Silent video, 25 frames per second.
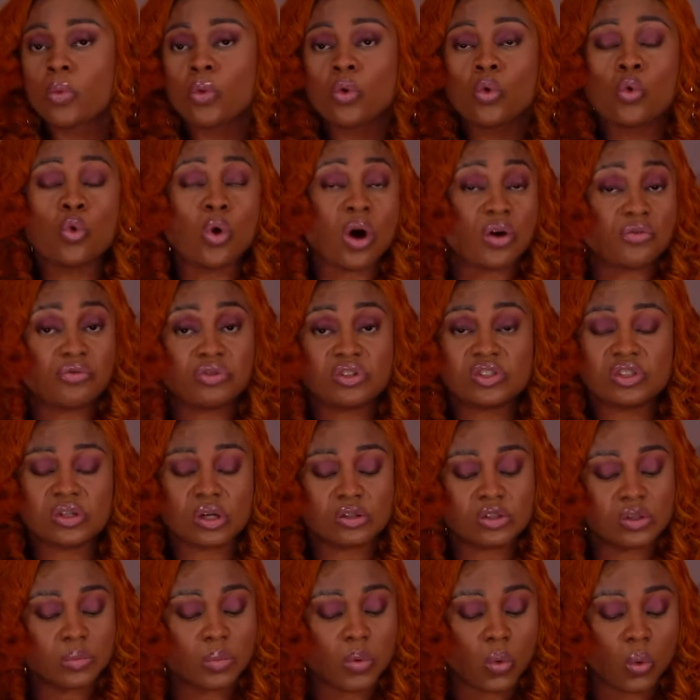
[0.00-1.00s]
who have reached
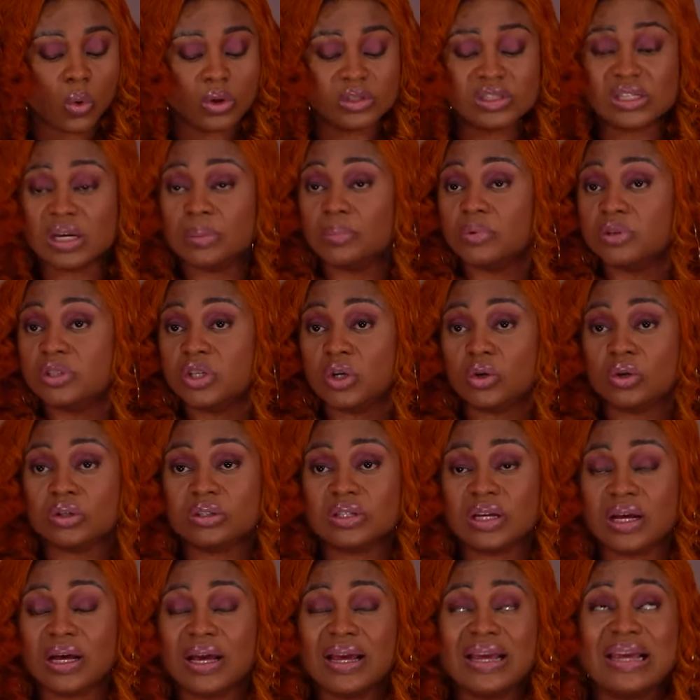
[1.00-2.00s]
out to me one time or the
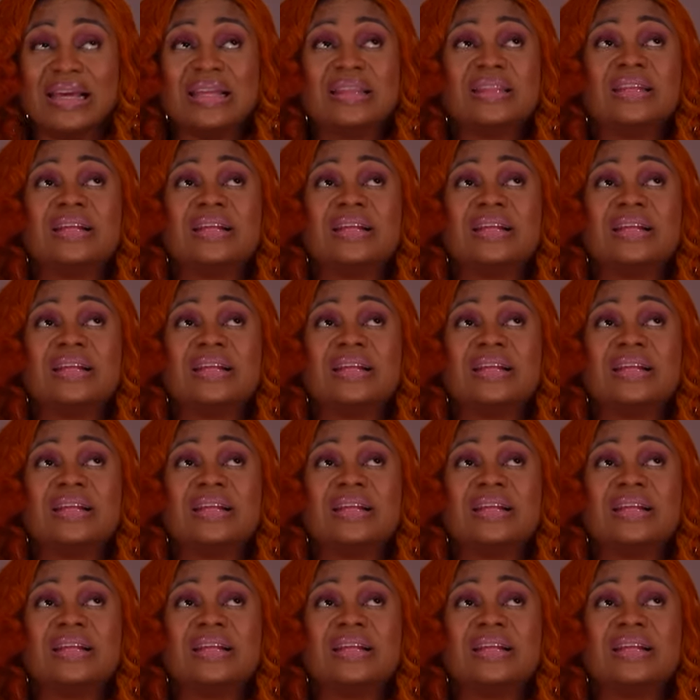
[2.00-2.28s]
other in the